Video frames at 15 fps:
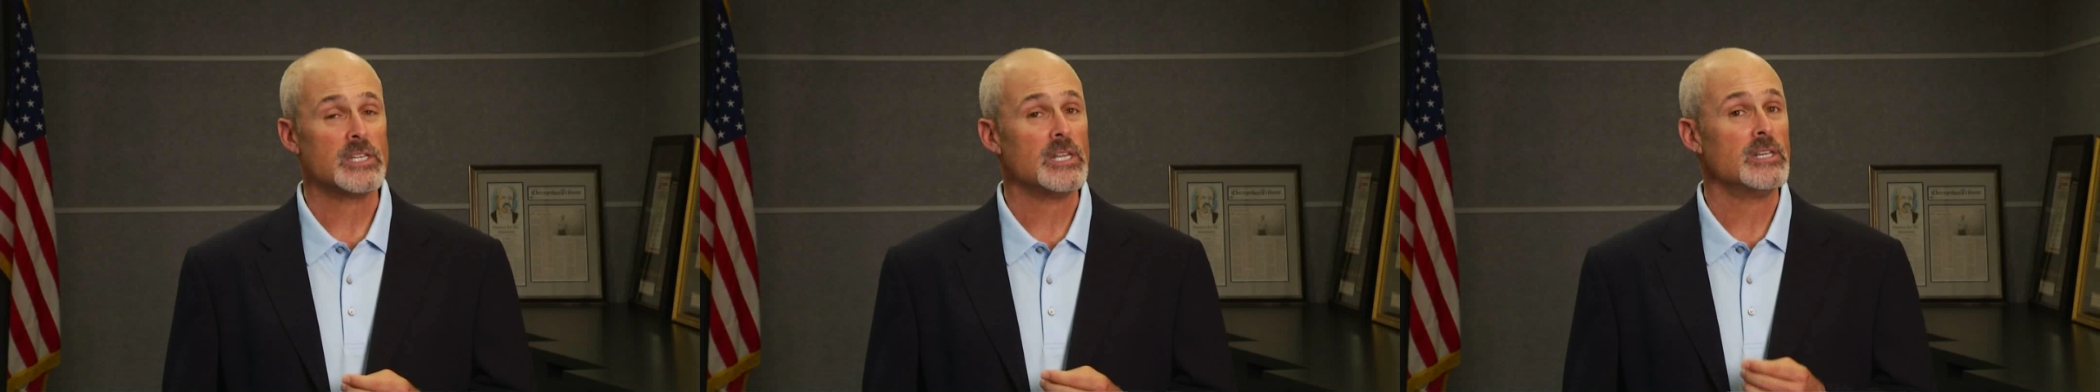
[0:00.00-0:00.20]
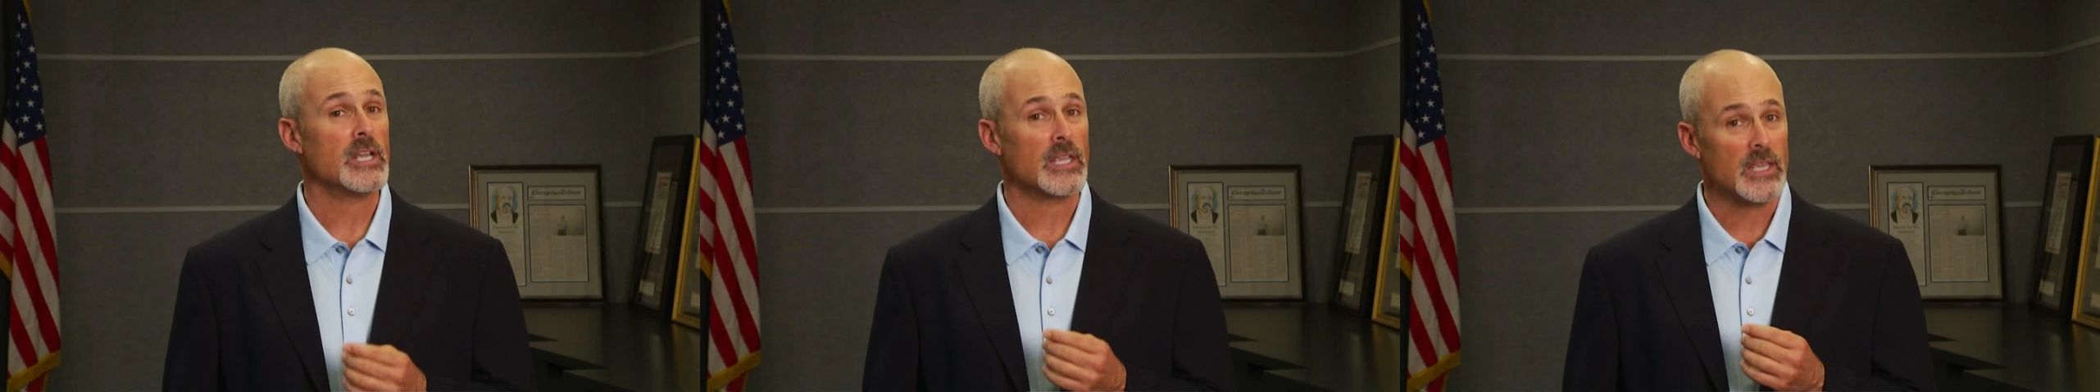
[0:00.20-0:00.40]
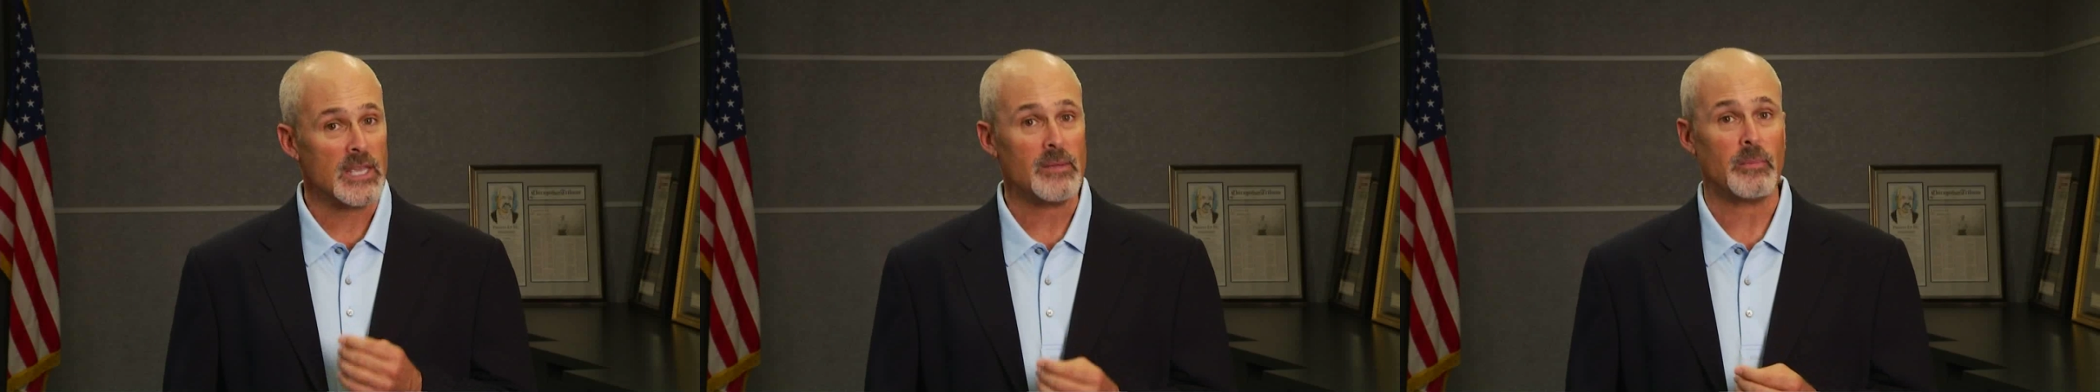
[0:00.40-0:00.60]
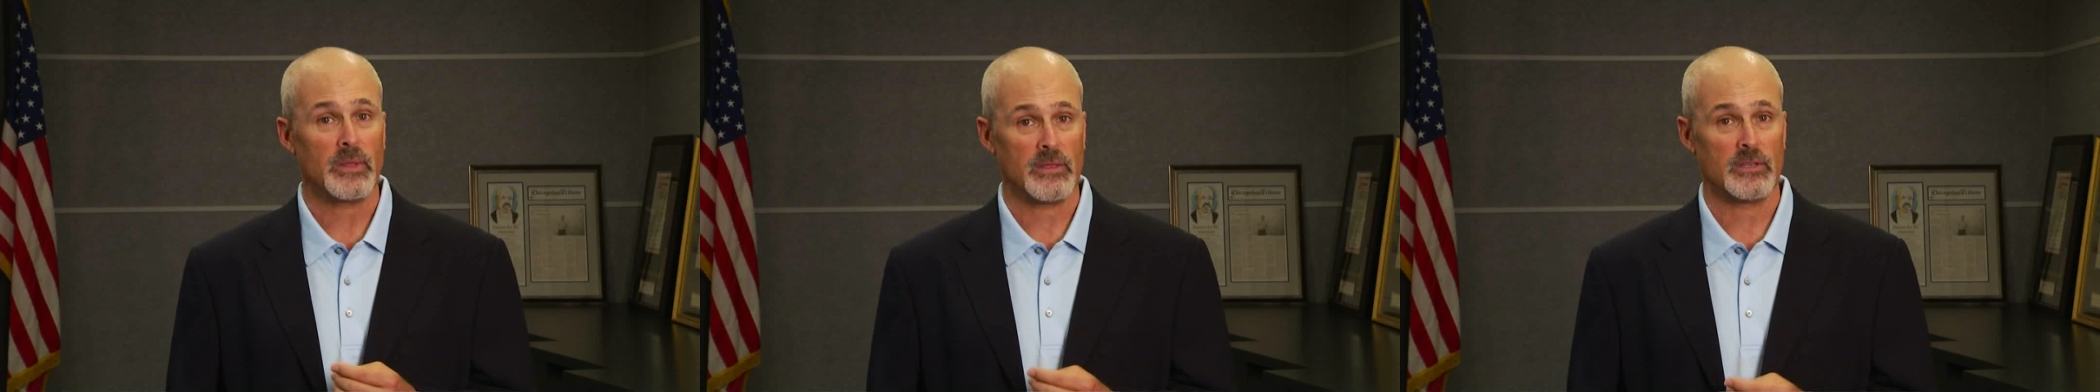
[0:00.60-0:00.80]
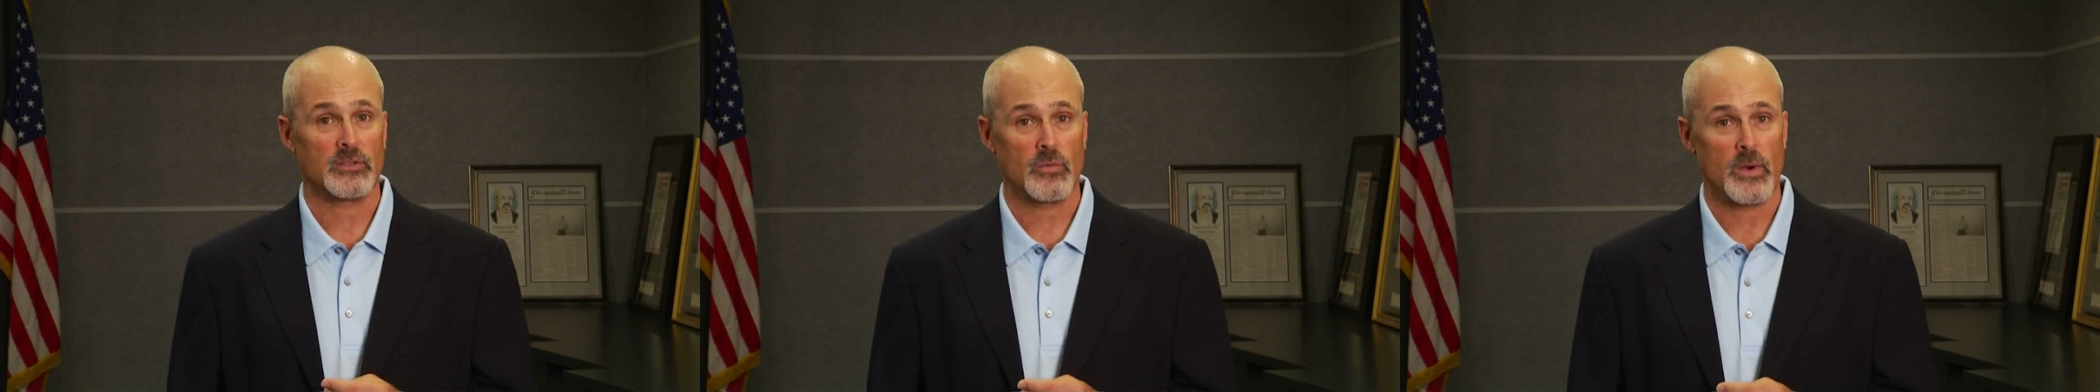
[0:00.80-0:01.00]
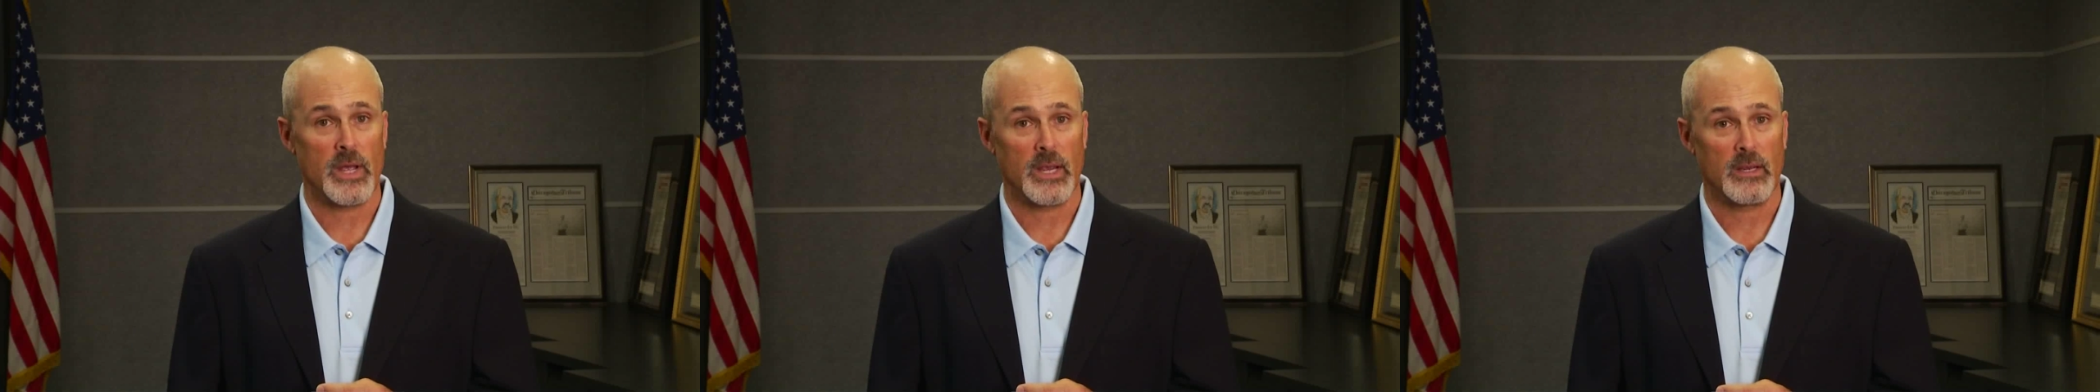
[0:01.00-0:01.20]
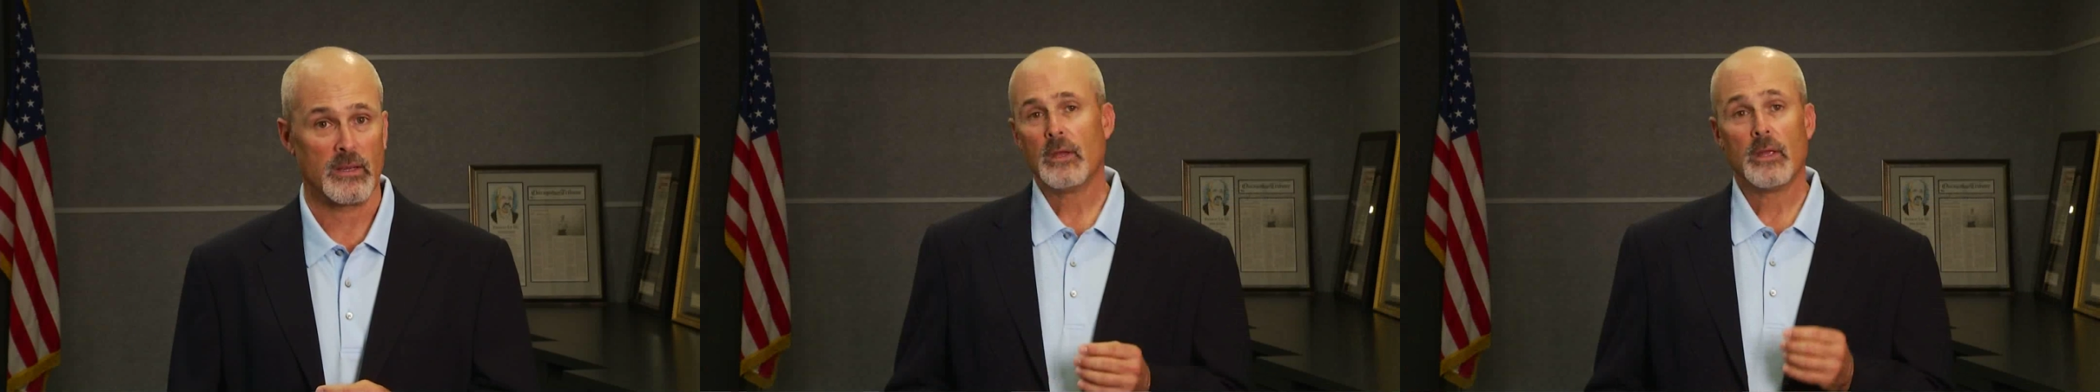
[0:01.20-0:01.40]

need to keep it this way.